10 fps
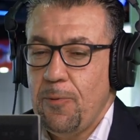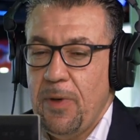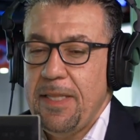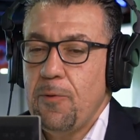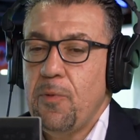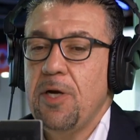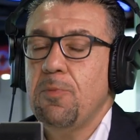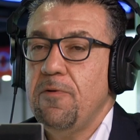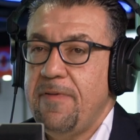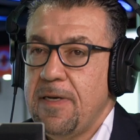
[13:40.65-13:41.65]
the way that we
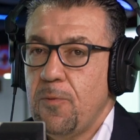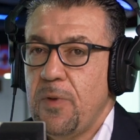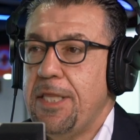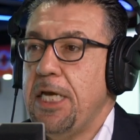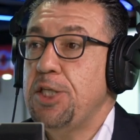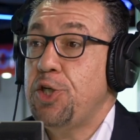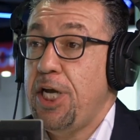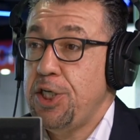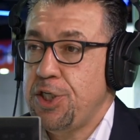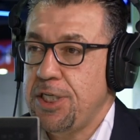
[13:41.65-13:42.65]
are moving with the
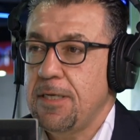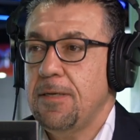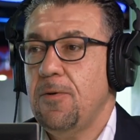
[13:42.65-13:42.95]
education,